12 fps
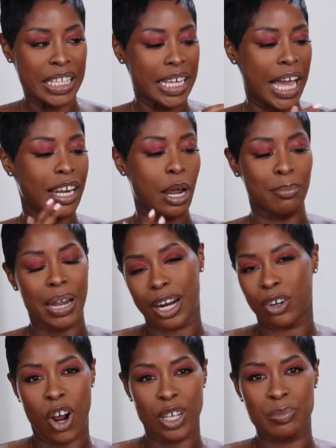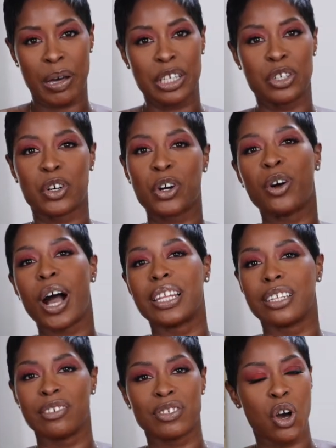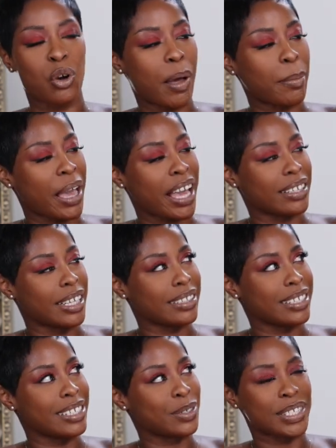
Like I, am not a crossbody girl. I love to hold my bag like this.